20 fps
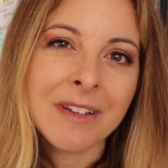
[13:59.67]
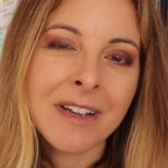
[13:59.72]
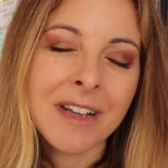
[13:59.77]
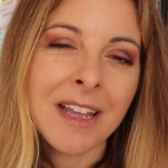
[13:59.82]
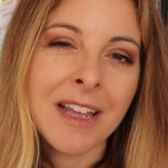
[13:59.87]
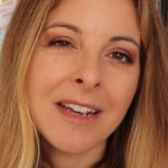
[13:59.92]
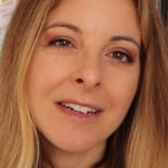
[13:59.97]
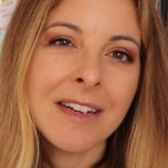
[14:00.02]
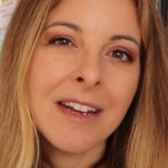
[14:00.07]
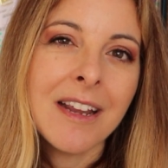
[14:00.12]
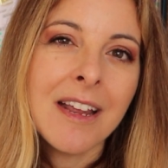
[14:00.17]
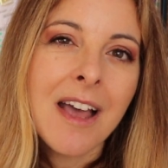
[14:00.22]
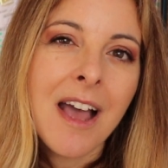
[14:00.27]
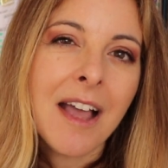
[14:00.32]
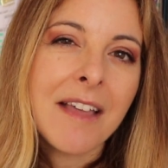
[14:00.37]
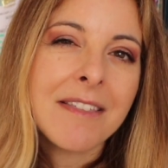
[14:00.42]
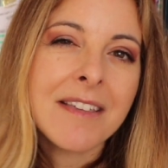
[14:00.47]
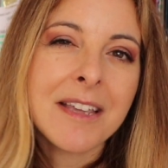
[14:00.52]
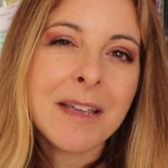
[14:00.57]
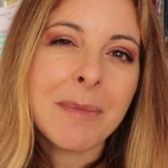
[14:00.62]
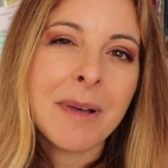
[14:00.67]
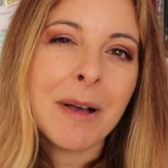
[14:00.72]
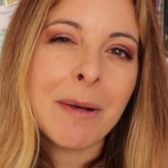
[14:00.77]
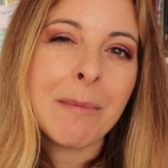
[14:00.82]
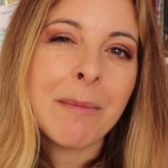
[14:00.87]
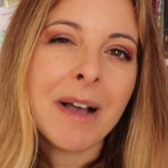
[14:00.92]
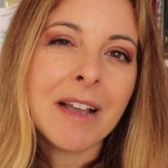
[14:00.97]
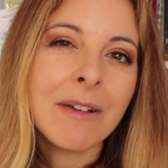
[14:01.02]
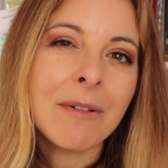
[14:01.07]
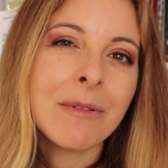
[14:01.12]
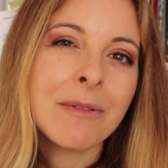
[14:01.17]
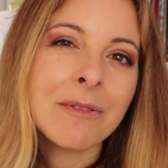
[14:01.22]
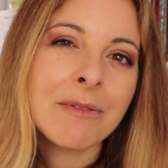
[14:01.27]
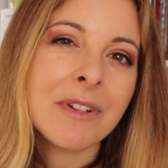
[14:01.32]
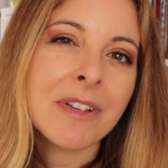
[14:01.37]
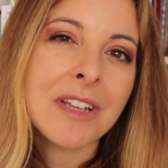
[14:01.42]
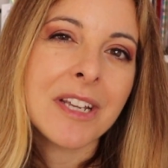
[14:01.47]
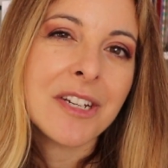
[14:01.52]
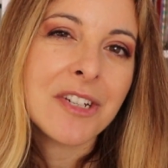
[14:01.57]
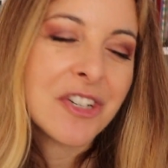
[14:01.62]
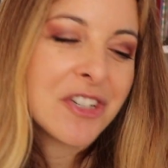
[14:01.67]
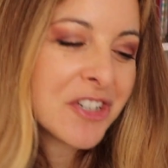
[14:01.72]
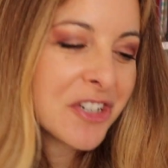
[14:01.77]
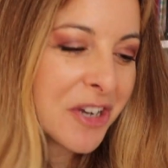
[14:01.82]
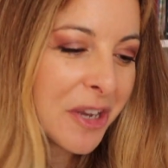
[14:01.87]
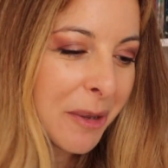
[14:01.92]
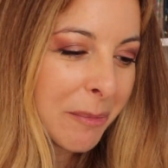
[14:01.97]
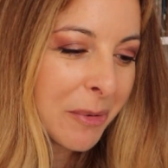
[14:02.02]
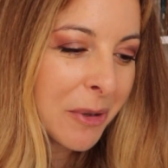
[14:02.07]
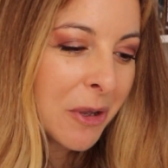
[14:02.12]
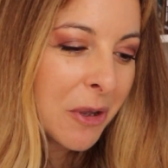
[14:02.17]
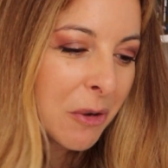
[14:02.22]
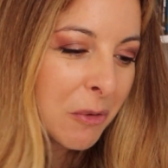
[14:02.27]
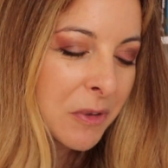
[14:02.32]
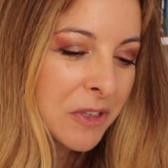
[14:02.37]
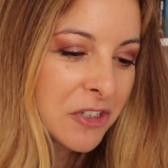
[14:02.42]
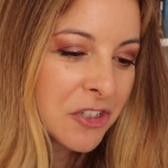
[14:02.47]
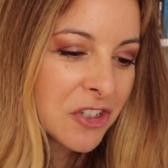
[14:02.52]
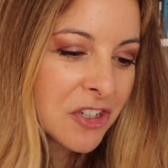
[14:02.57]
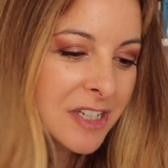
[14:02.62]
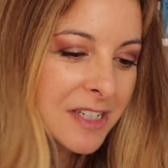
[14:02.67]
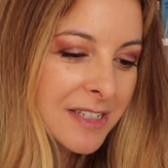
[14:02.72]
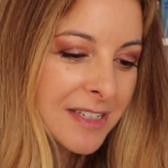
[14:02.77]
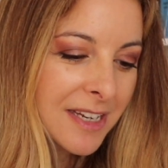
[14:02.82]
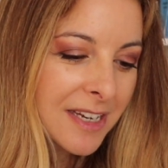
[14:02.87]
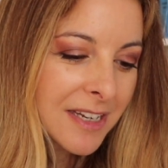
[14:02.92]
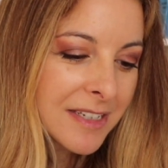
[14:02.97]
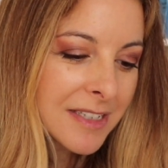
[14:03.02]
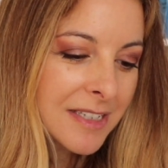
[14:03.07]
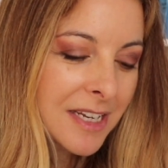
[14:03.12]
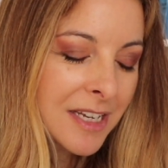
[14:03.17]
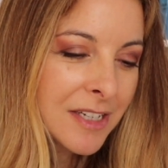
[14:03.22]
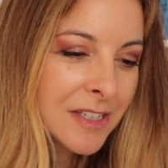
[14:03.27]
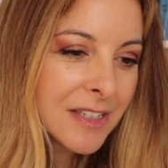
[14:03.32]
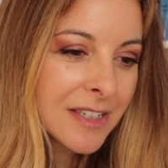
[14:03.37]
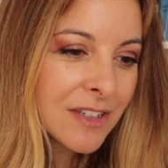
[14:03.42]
And I think about my own relationship with Jesus. It's